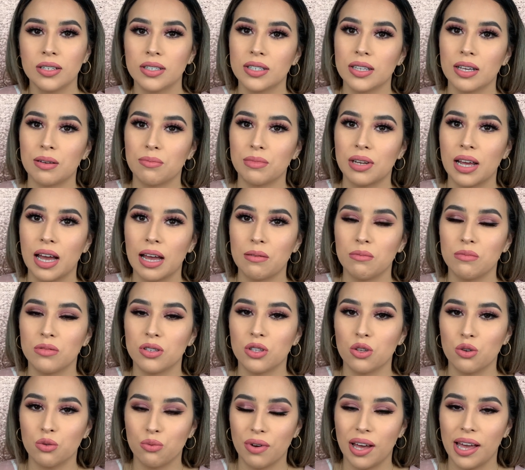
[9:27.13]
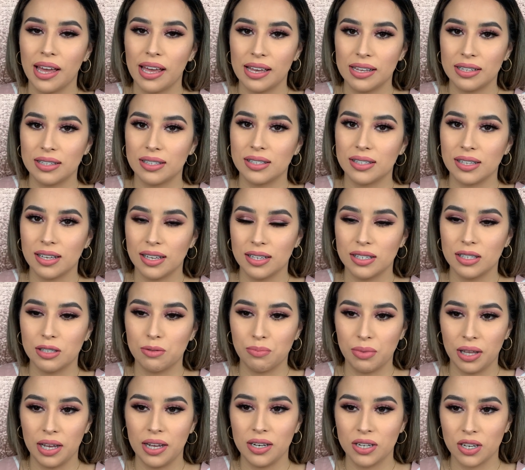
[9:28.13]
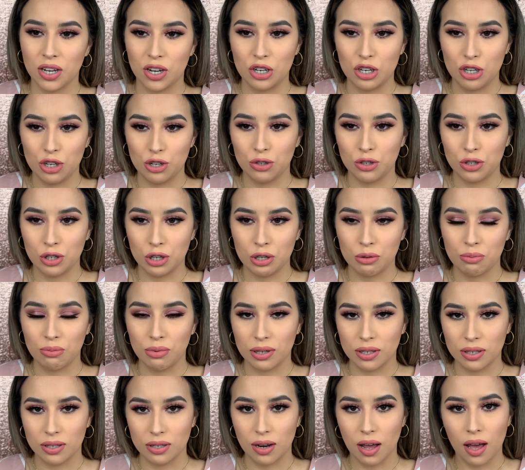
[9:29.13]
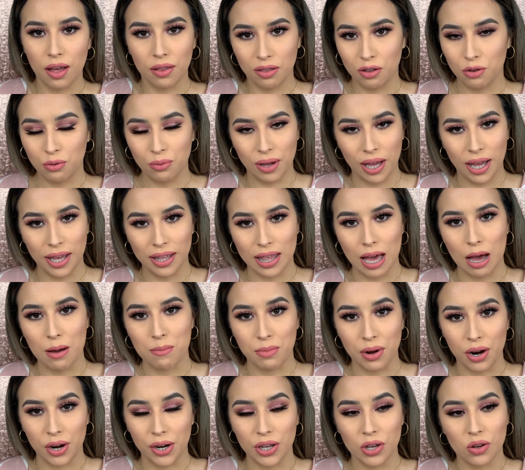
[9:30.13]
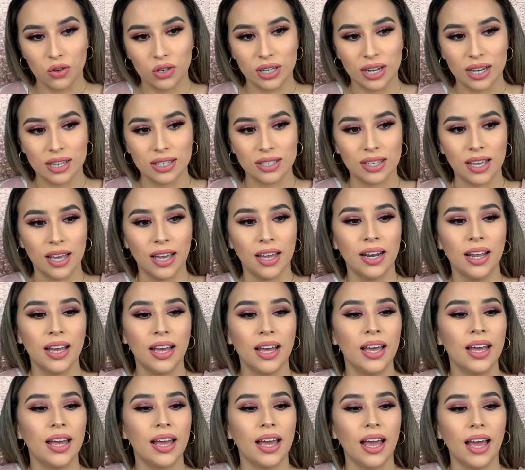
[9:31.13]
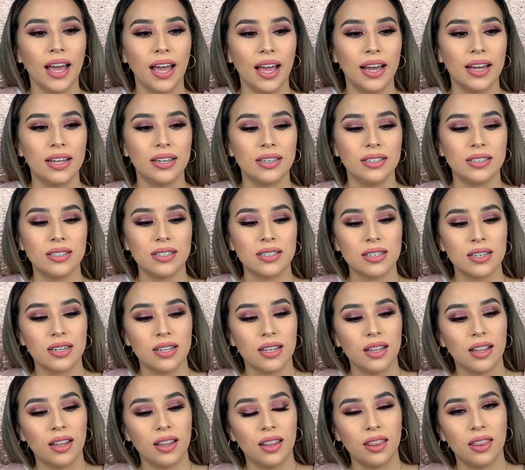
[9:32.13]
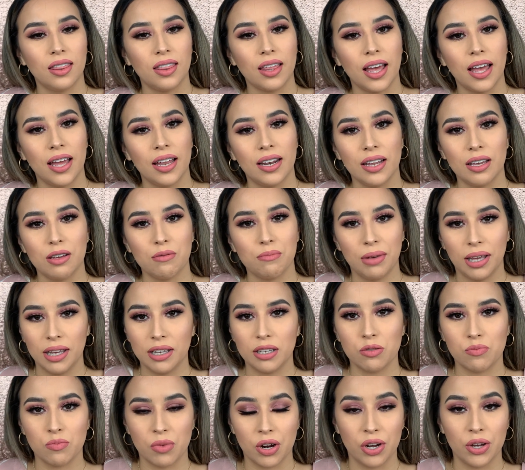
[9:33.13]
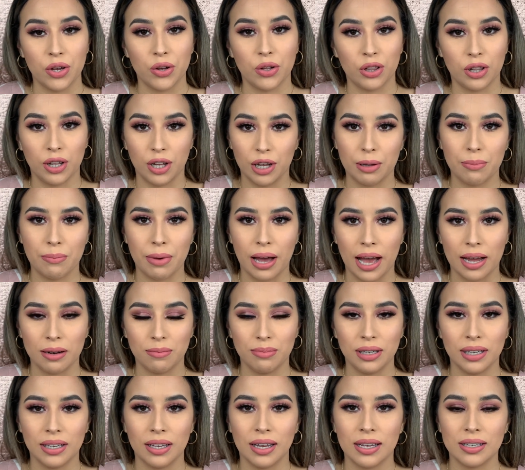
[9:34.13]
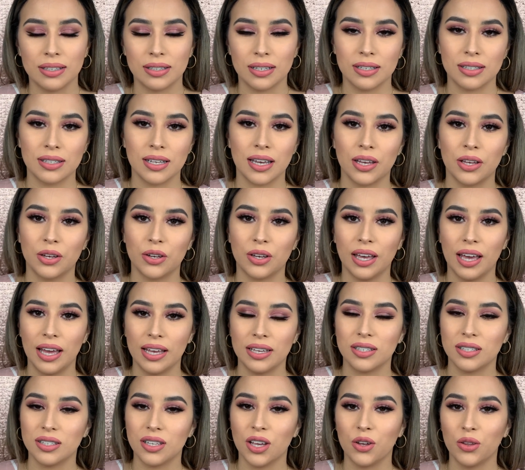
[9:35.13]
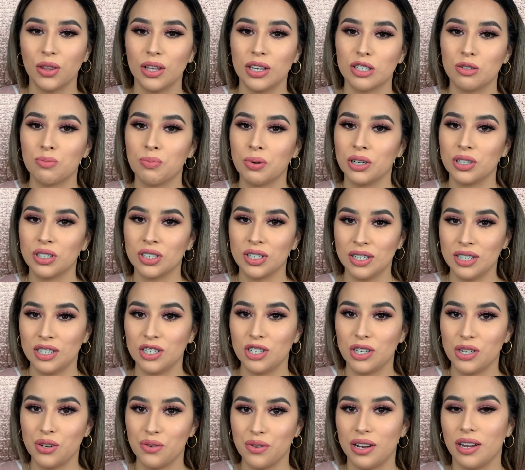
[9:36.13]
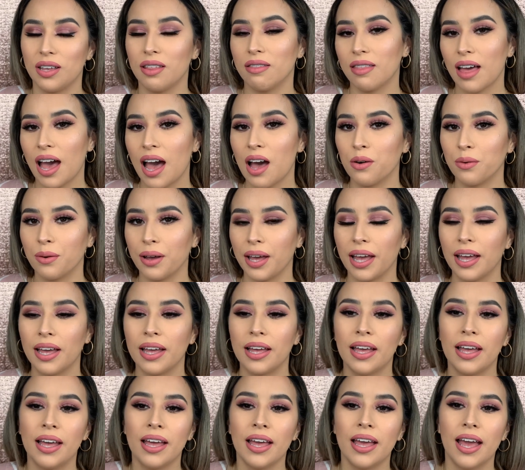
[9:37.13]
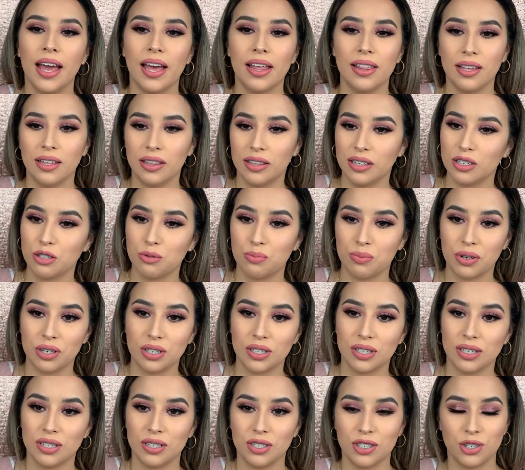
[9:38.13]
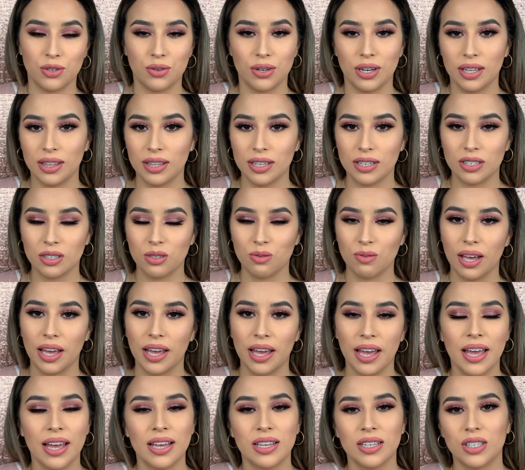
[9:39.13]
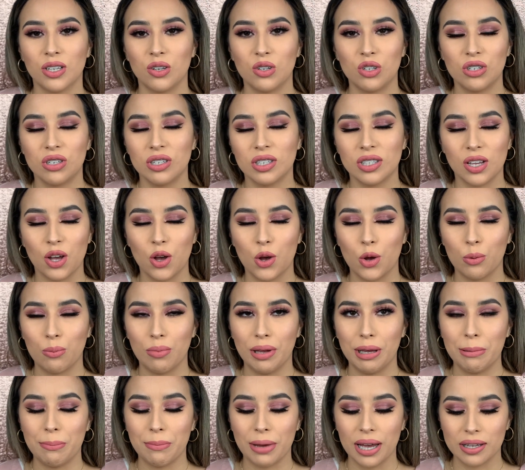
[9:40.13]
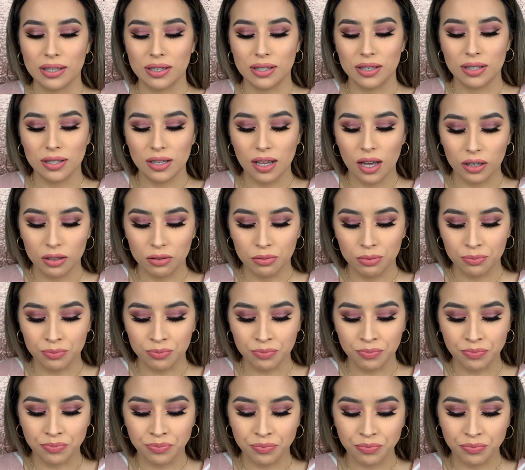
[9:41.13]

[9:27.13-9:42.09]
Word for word: sometimes the way it's explained on YouTube is not the way that Mario does it. And then it makes Mario look bad because it's like, okay, so this person is doing it that way, and then this person is doing it this way. So it's just a whole big mess. So